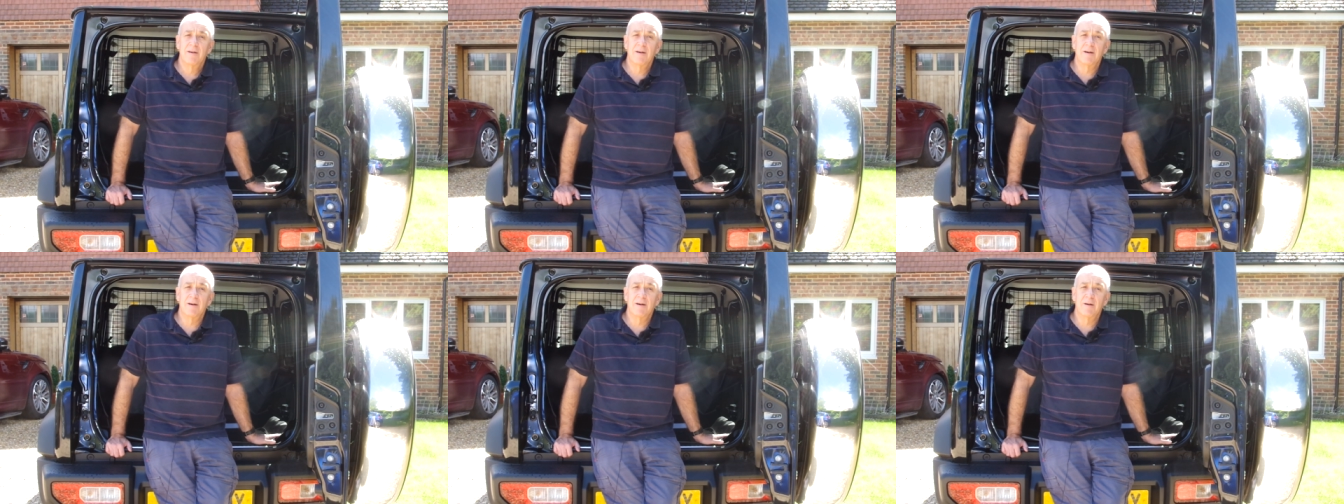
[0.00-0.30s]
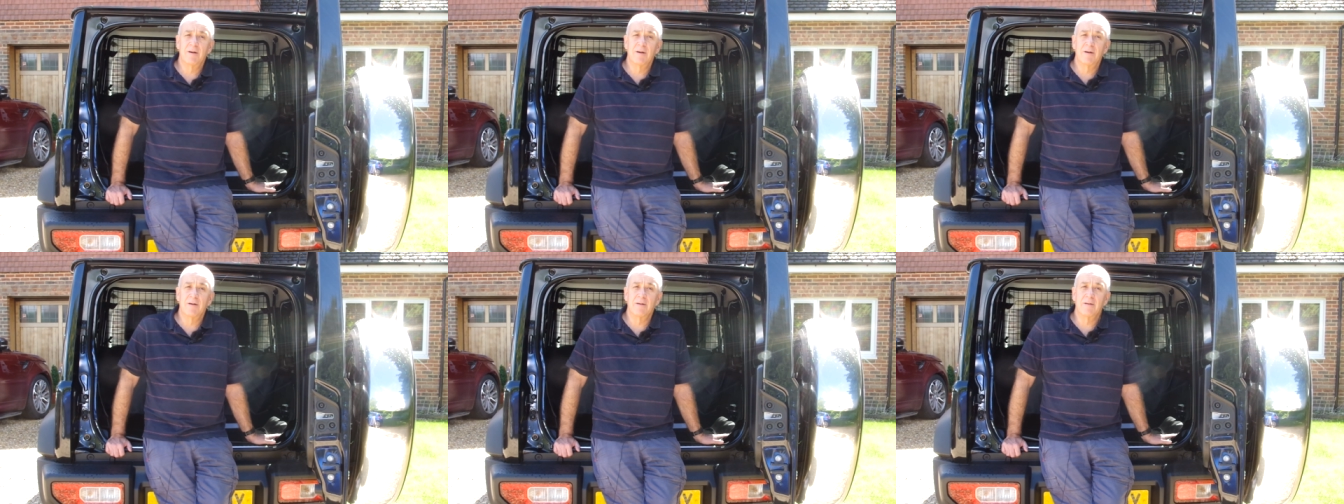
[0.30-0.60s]

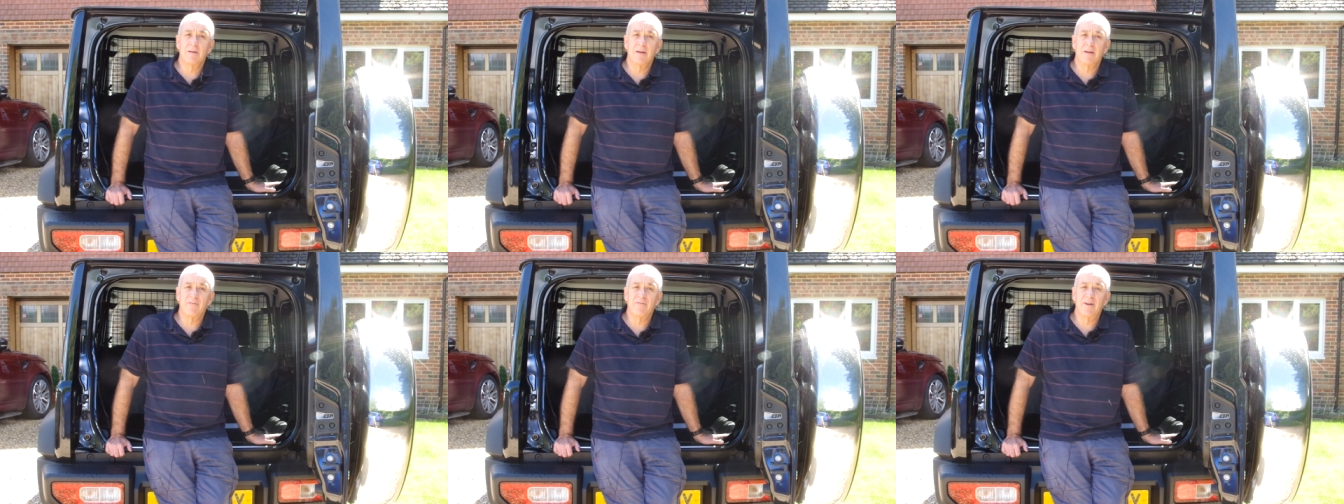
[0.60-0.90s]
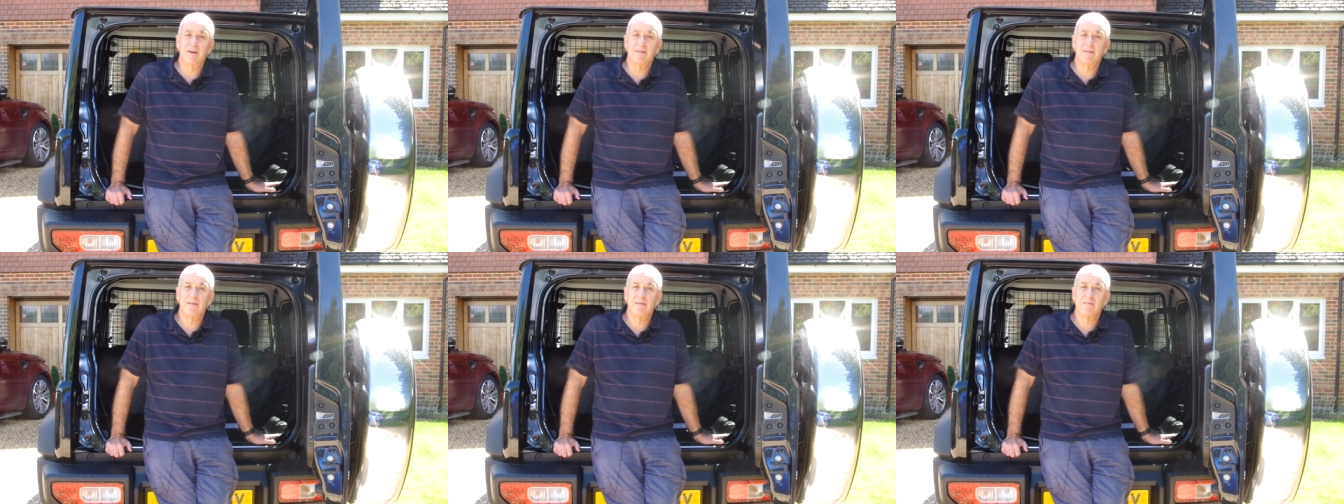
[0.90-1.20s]
uh,
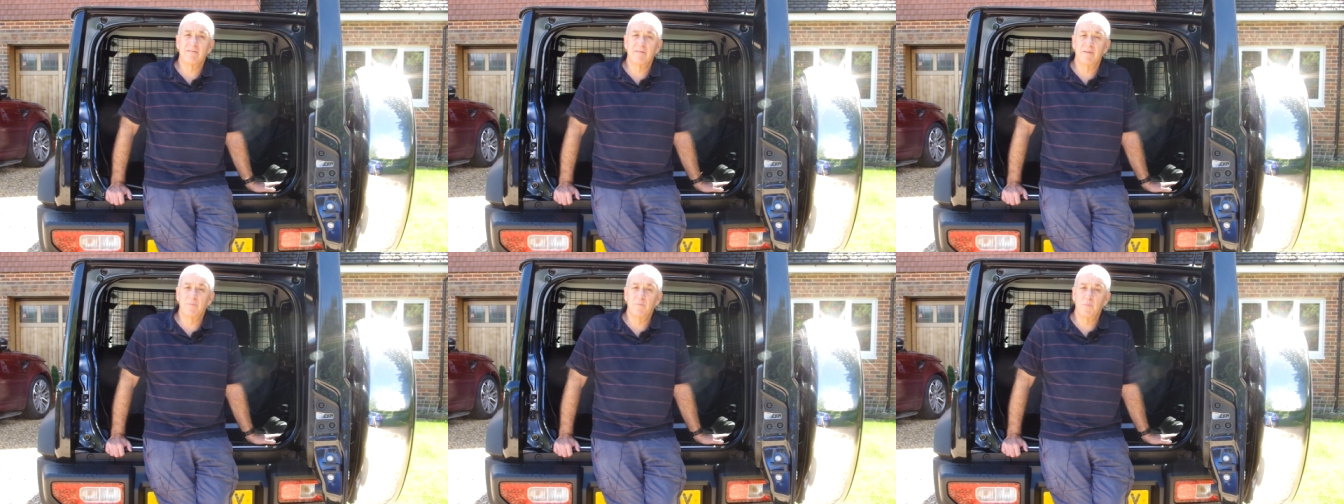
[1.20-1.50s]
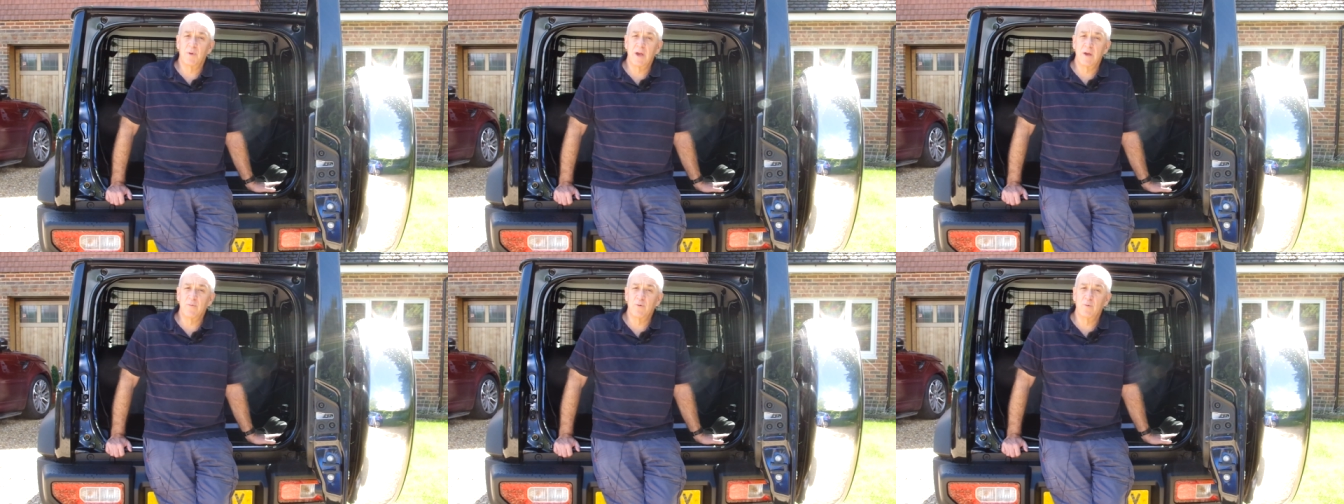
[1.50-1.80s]
affecting some
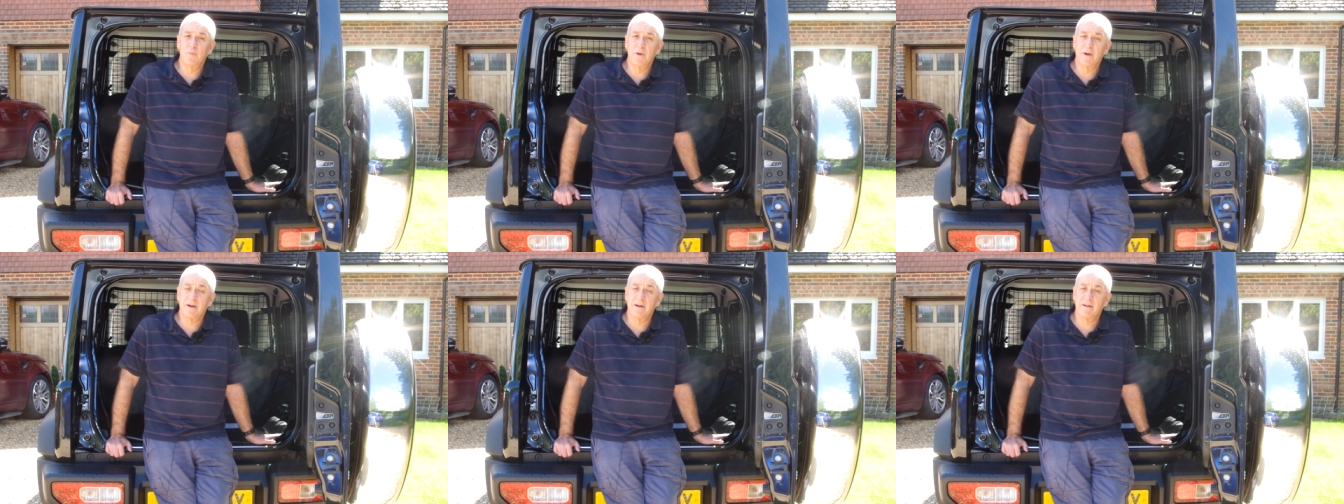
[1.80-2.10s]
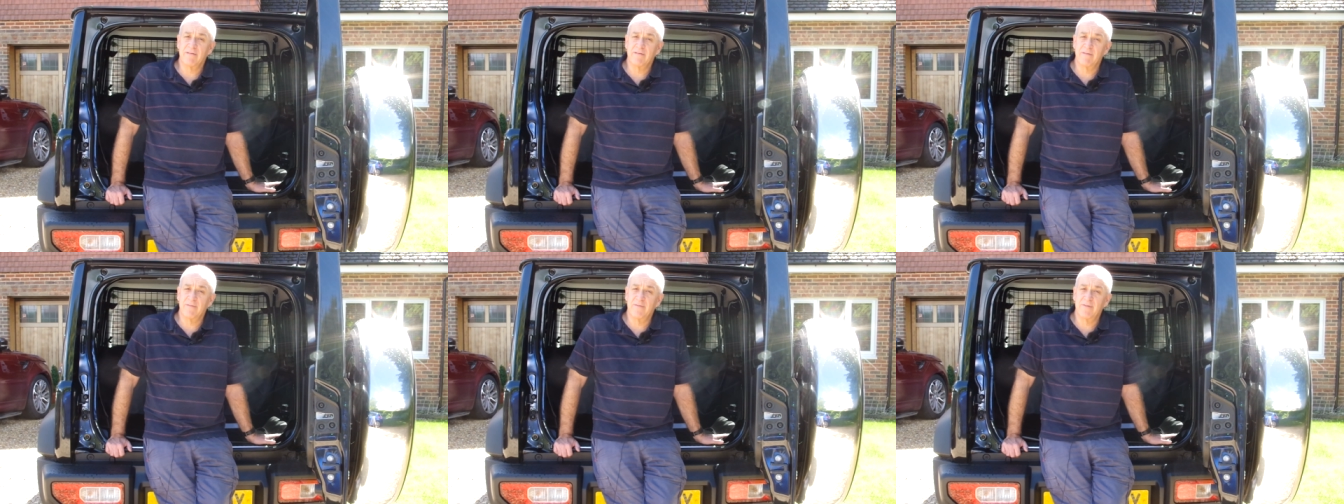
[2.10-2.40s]
people
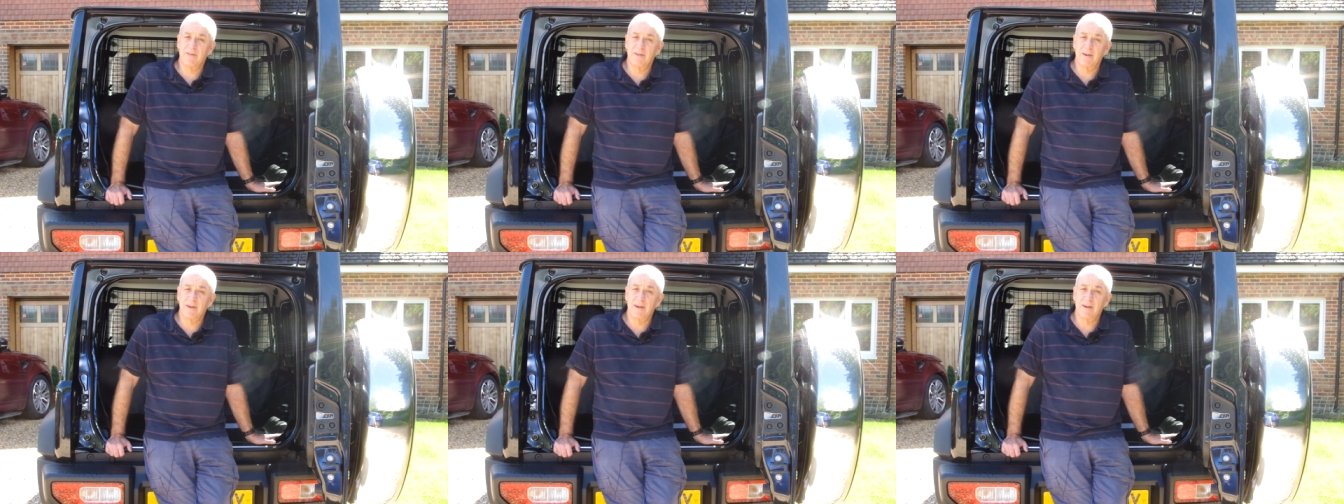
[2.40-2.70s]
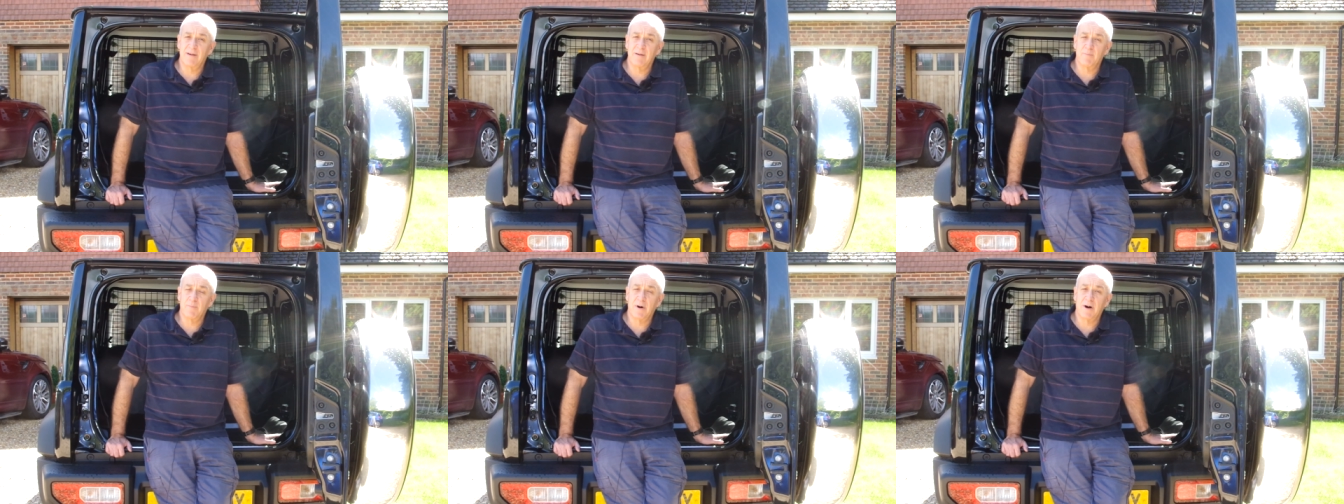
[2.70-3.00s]
because of
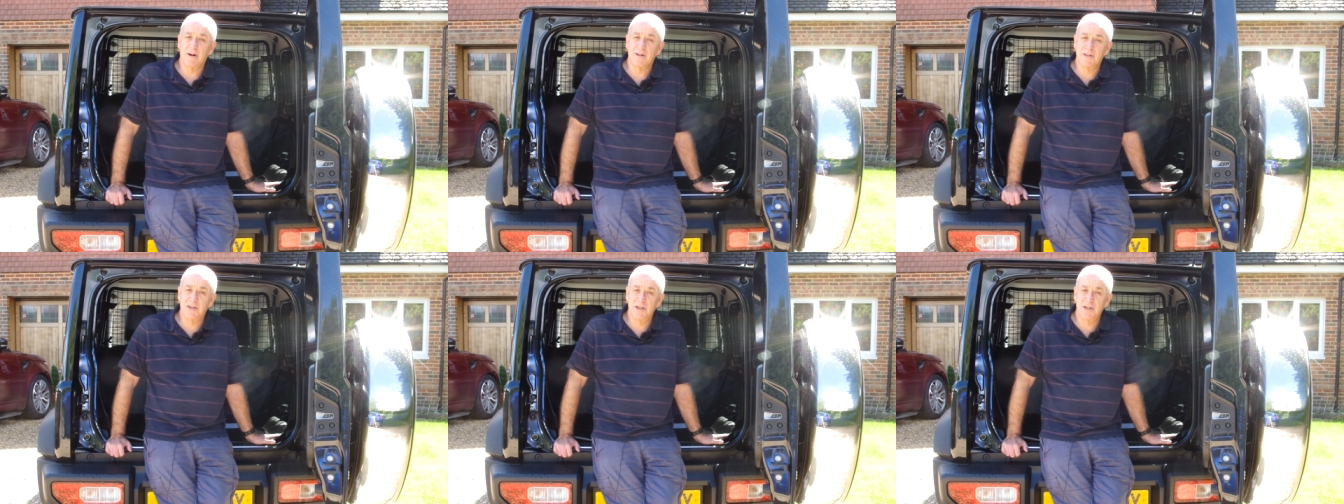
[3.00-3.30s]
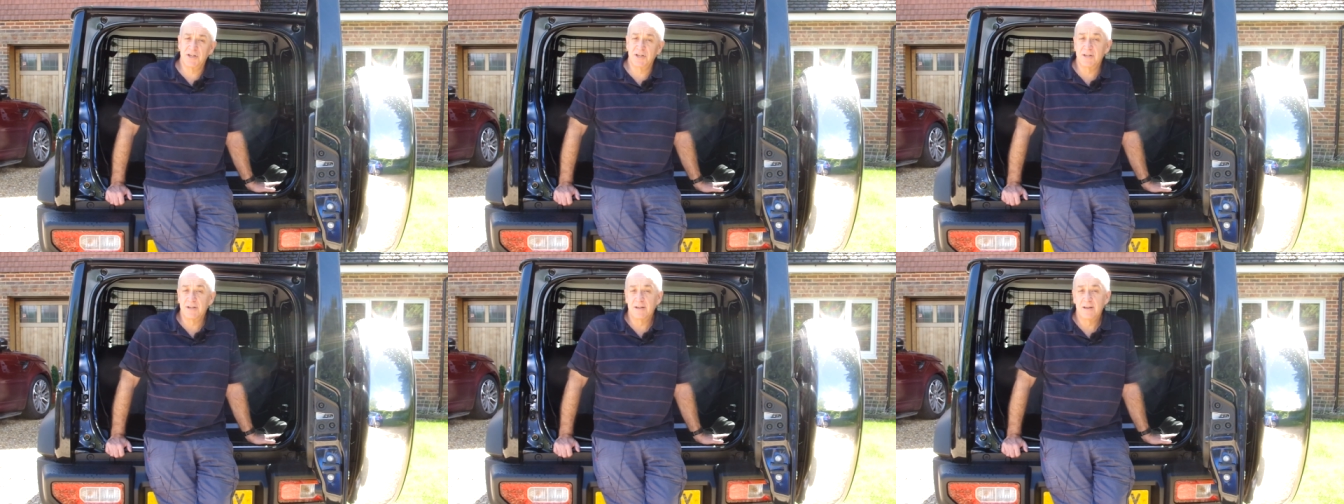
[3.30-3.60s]
the
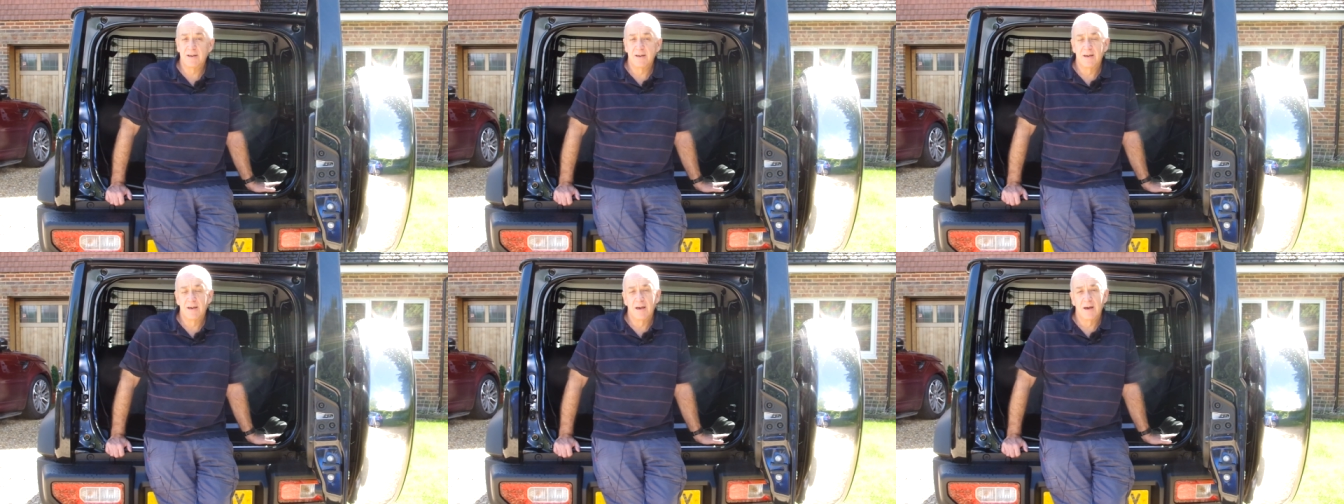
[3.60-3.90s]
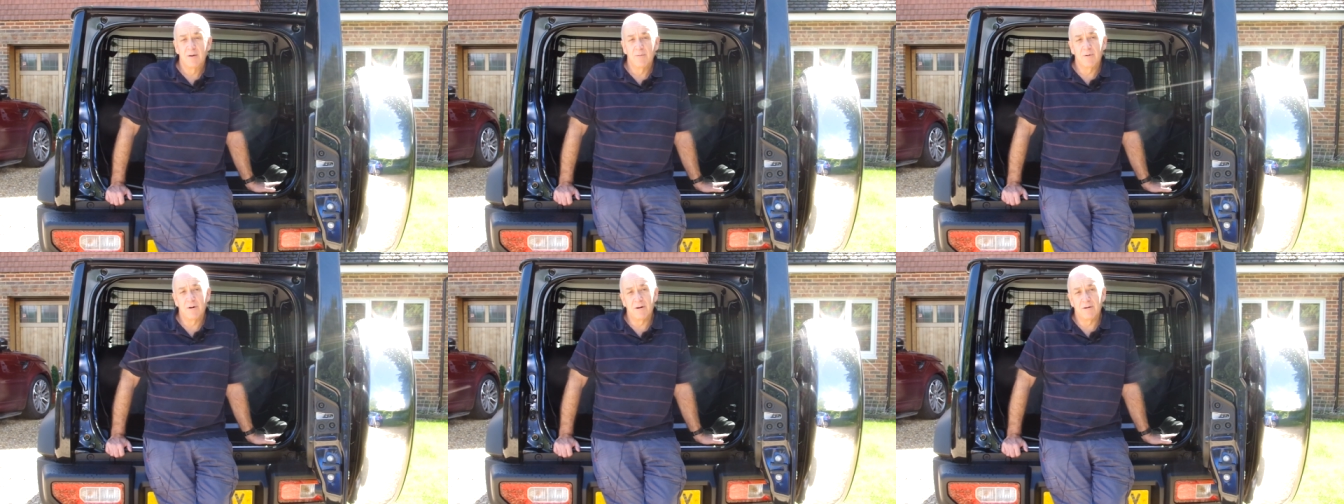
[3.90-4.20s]
partition.
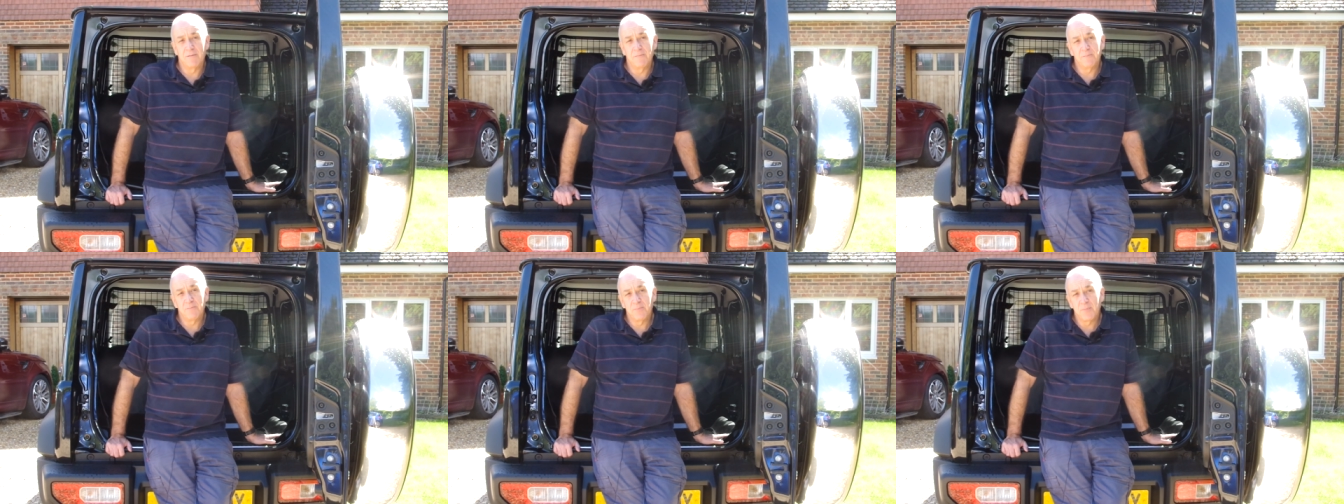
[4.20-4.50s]
Well,